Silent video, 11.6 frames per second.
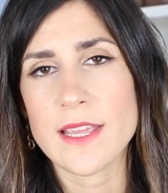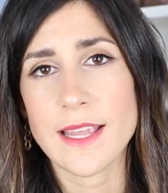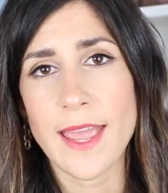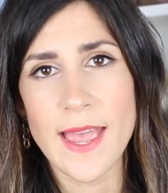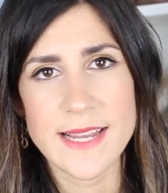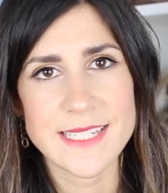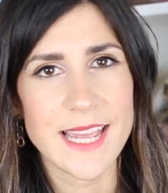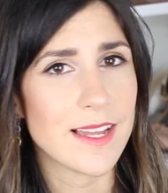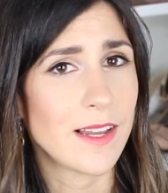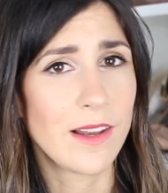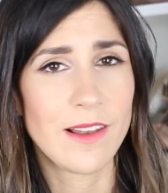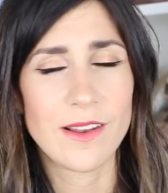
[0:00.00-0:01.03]
It can
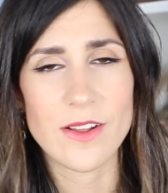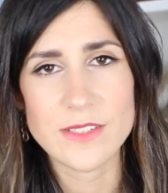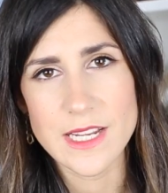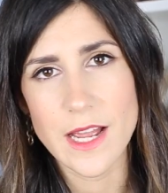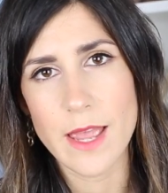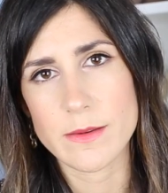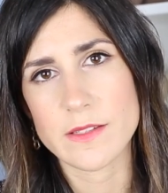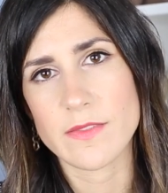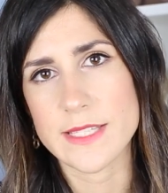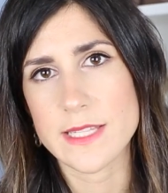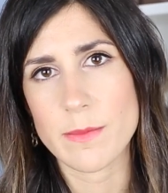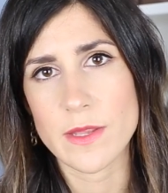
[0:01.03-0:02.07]
take a long time to
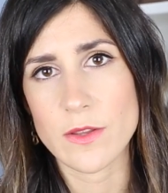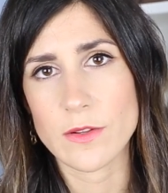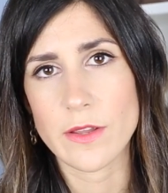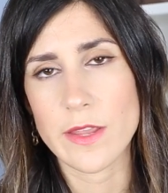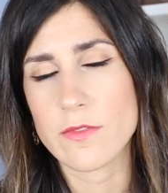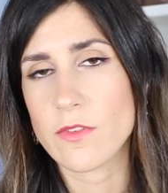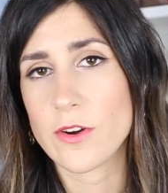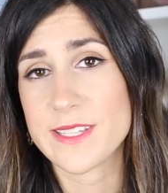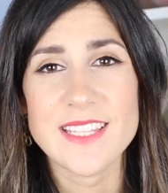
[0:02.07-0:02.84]
find something you're looking for.